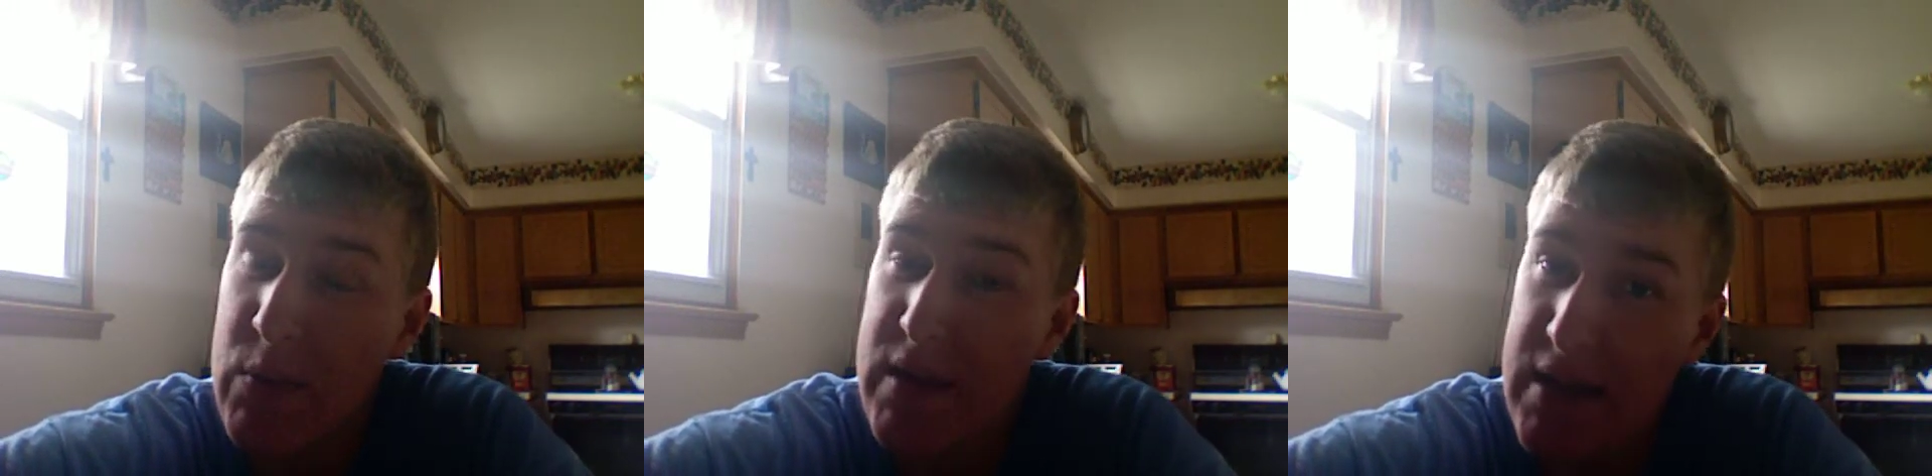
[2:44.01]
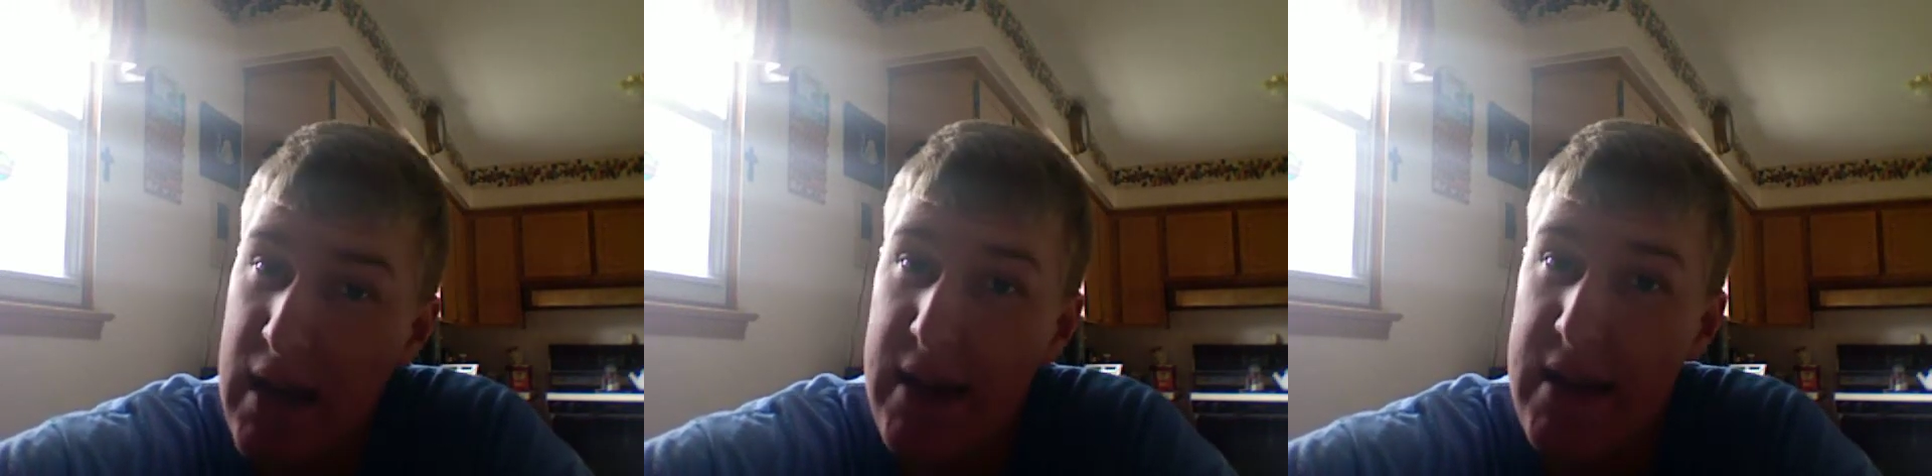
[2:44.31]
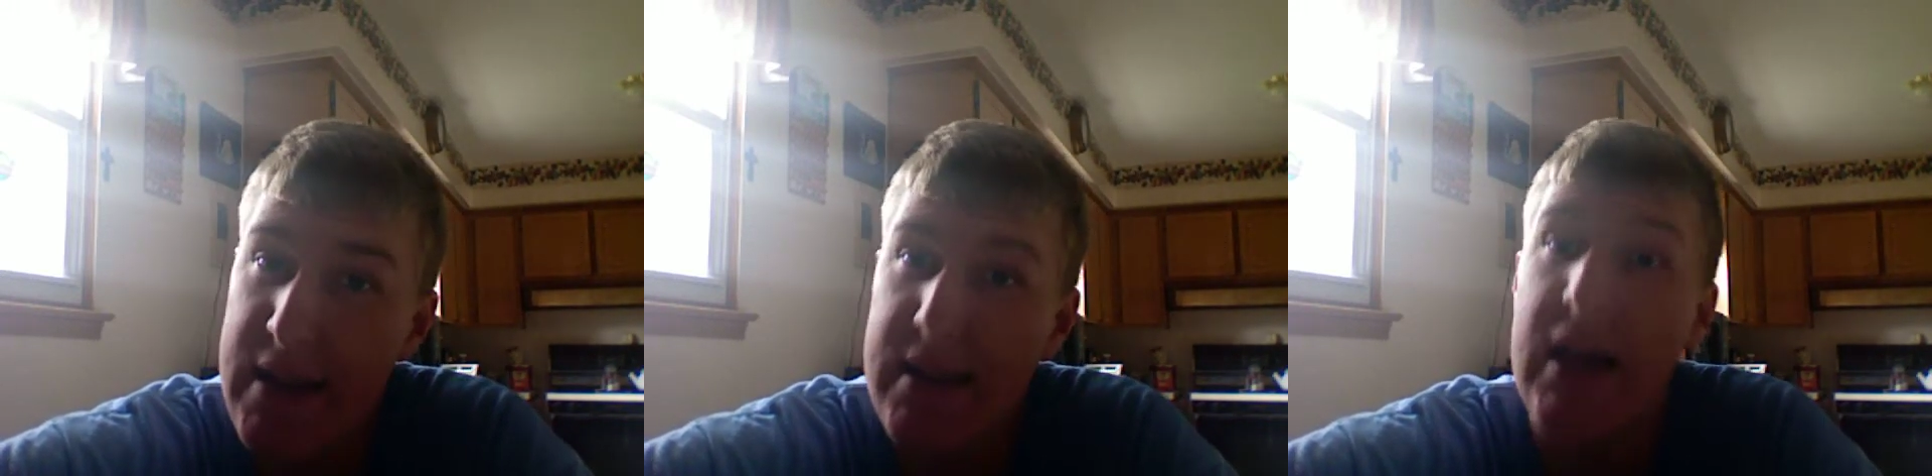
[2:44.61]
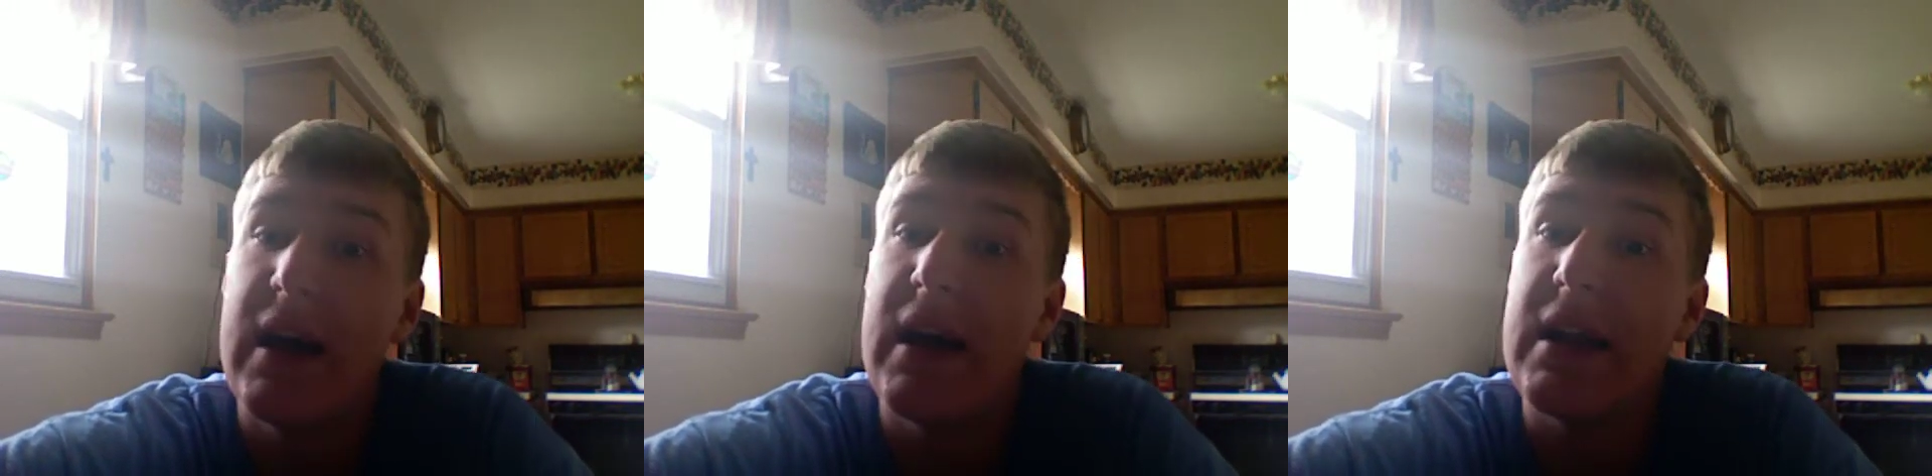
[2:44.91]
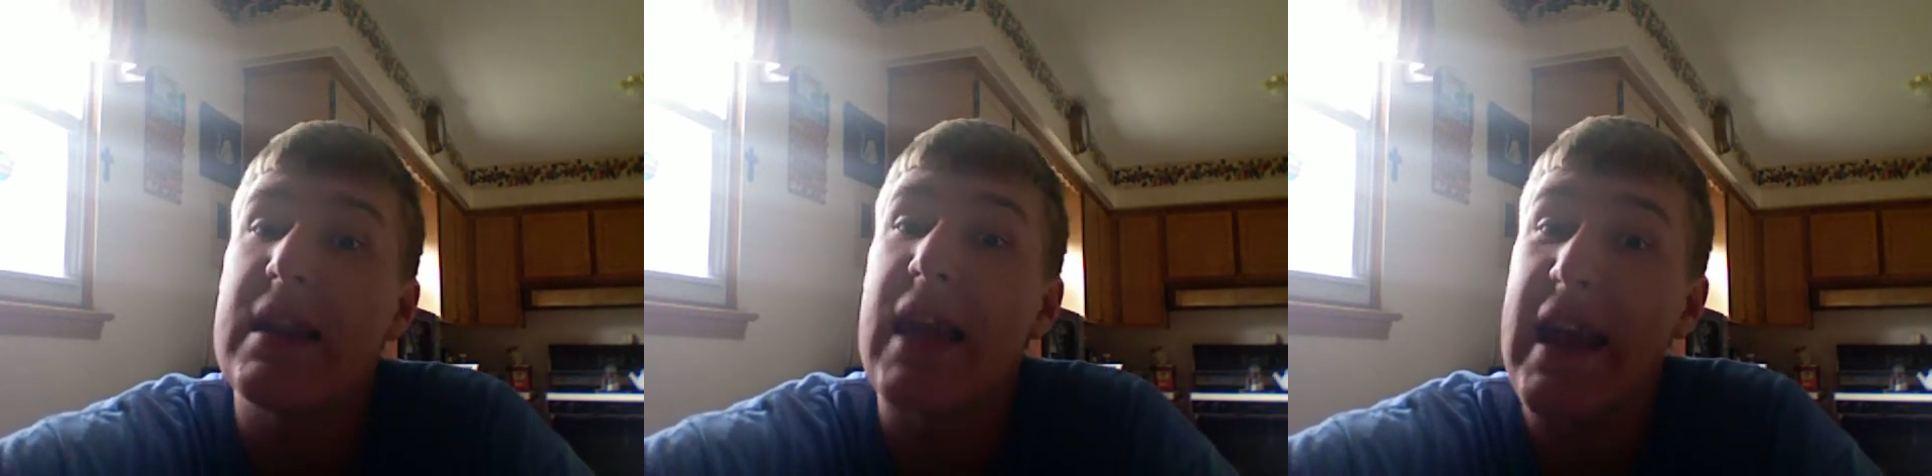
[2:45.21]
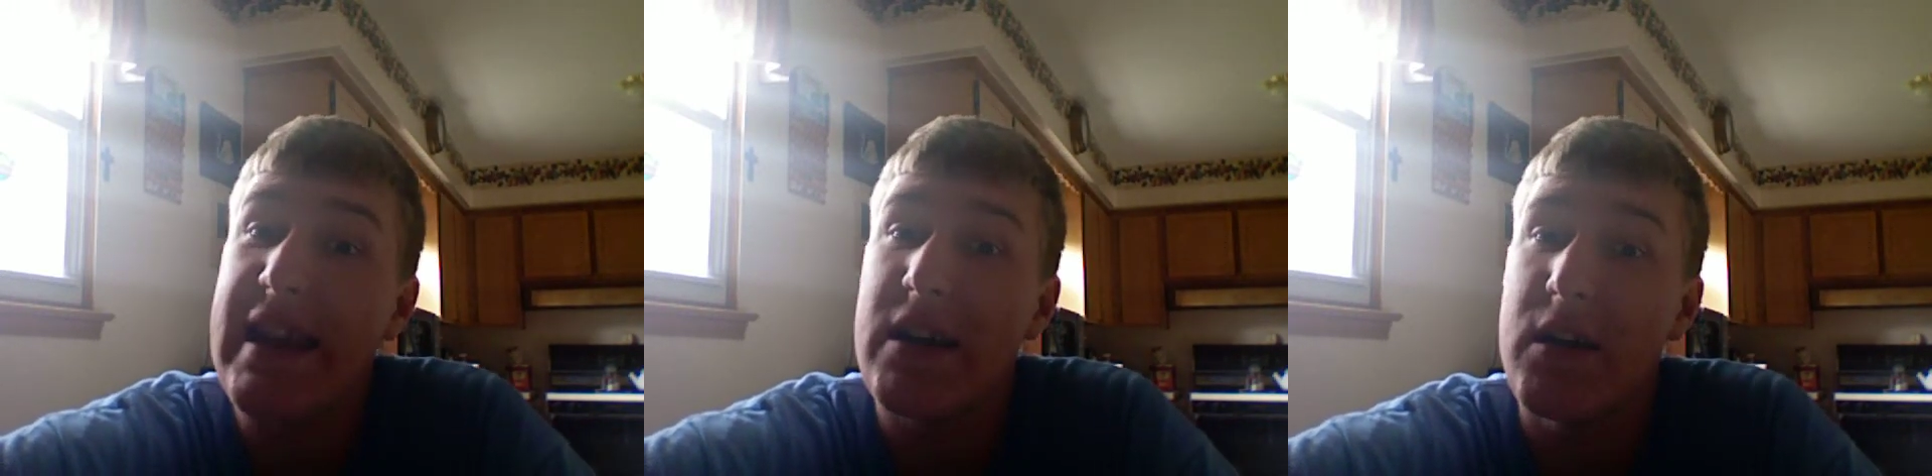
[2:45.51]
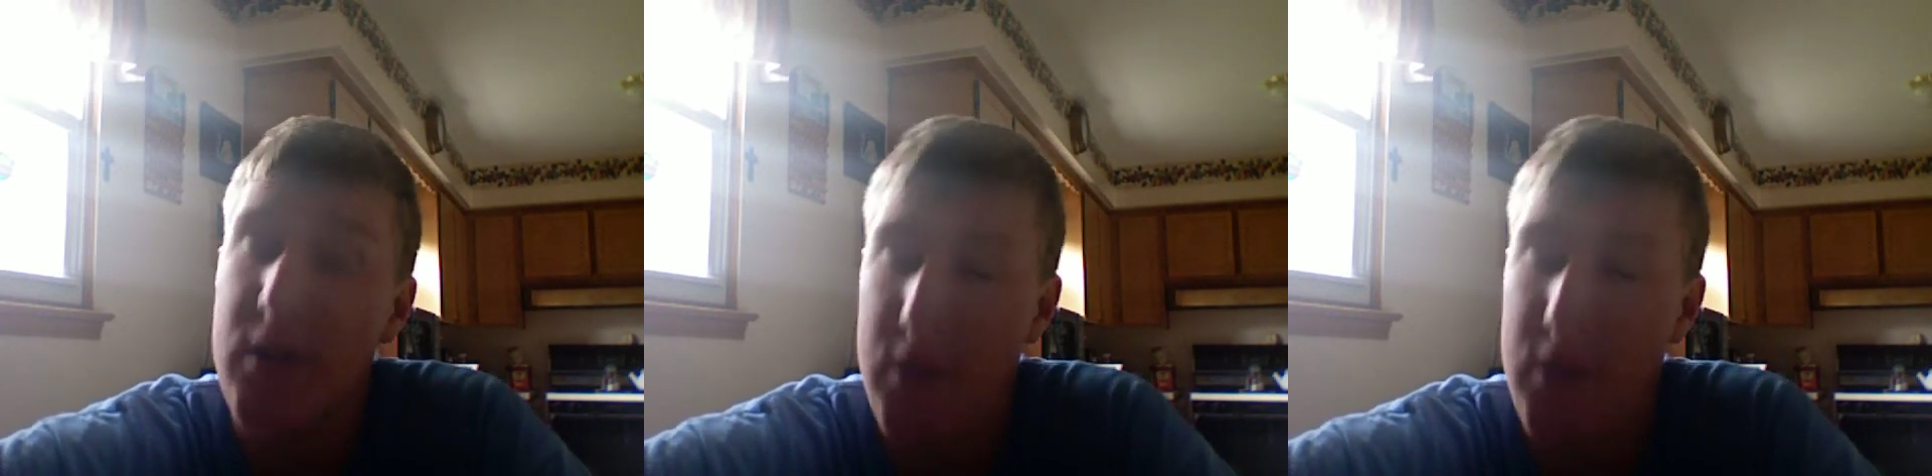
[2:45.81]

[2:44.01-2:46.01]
We'll see how it is. Later.